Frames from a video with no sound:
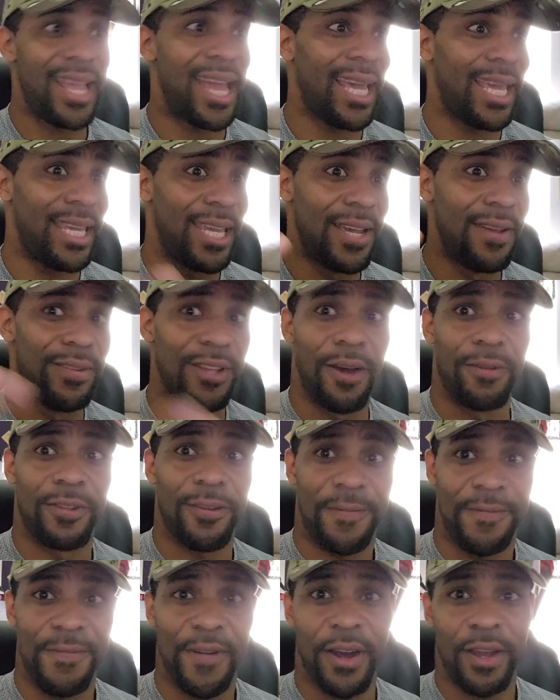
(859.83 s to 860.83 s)
Think you know
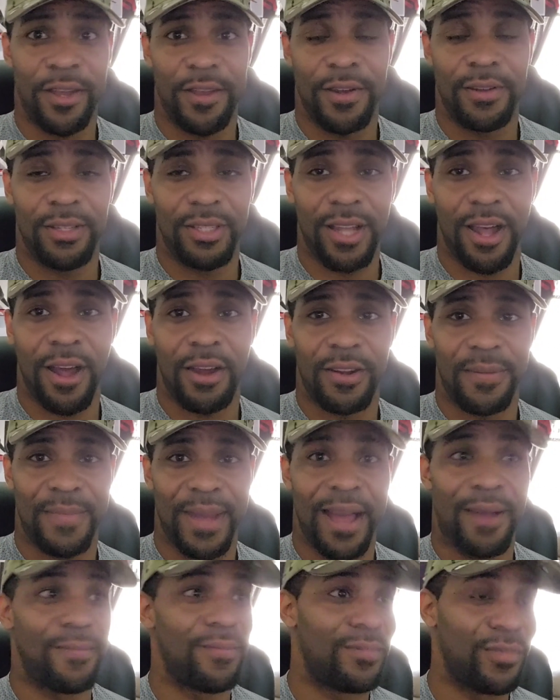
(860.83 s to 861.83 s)
the fuck you're talking
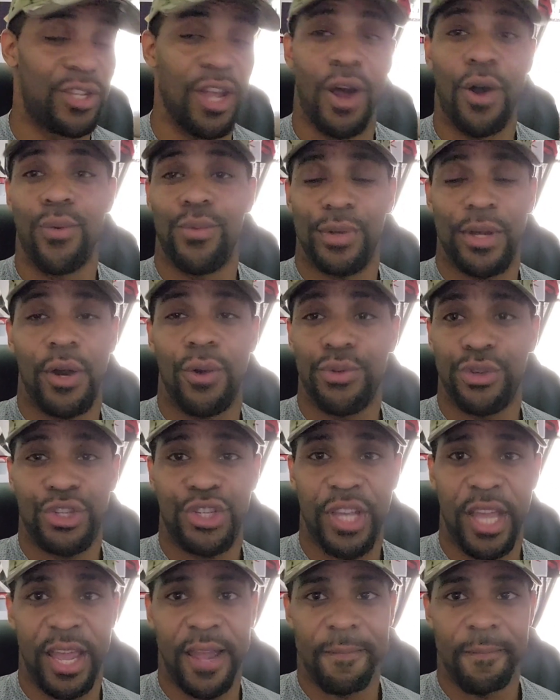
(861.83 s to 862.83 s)
about. Don't know
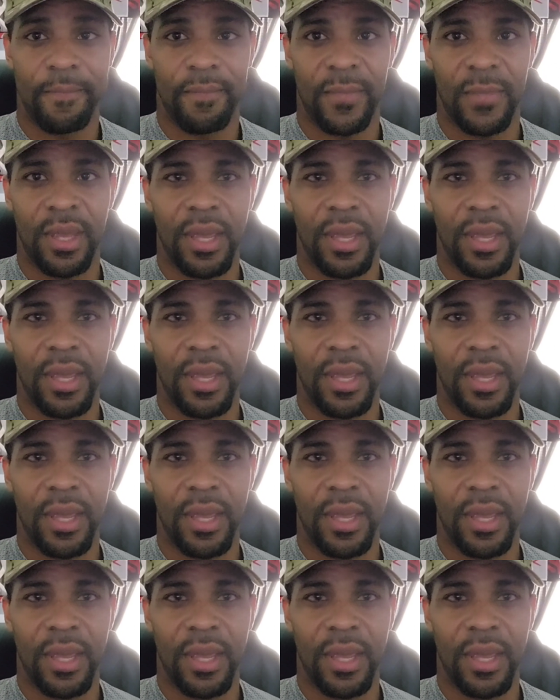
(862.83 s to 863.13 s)
shit.